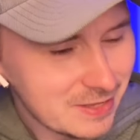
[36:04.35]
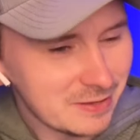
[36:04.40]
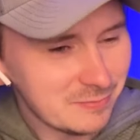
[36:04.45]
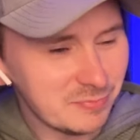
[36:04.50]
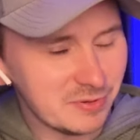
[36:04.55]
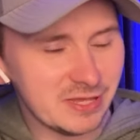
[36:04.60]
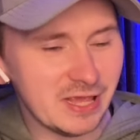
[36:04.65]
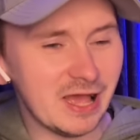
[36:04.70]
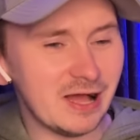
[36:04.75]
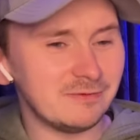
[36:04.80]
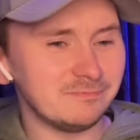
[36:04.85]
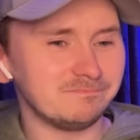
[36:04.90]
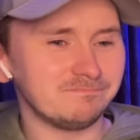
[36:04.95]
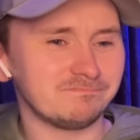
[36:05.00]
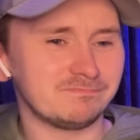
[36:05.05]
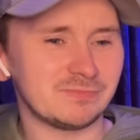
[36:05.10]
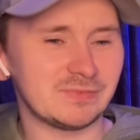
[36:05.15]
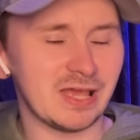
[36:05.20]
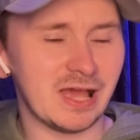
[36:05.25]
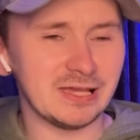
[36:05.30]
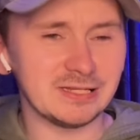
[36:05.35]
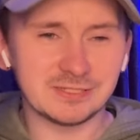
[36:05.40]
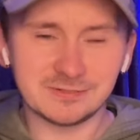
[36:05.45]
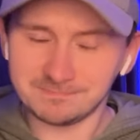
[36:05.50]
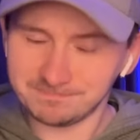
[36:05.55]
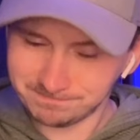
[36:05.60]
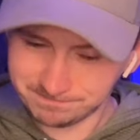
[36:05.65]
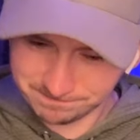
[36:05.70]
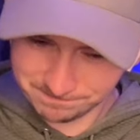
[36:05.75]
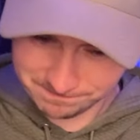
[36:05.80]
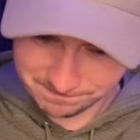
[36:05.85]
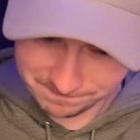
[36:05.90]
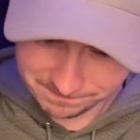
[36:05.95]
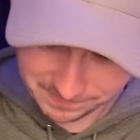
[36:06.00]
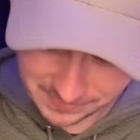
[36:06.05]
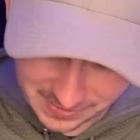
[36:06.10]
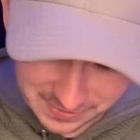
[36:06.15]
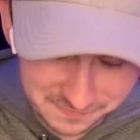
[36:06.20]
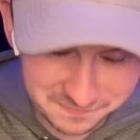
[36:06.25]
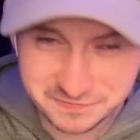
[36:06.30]
But yeah, guys,
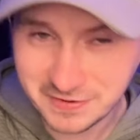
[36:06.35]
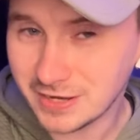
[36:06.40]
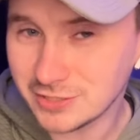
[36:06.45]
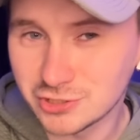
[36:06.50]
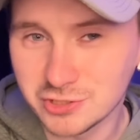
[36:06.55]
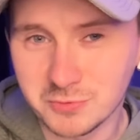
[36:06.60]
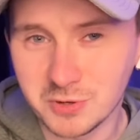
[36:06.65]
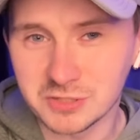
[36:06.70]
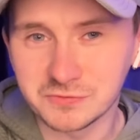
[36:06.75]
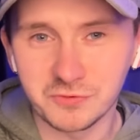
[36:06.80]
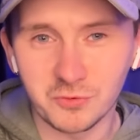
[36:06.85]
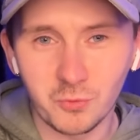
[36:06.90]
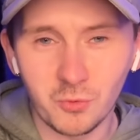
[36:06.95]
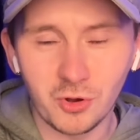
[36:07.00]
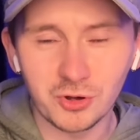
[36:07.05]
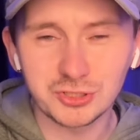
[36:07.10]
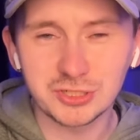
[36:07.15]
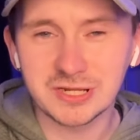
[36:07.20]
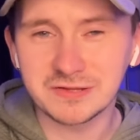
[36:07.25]
thanks so much for watching.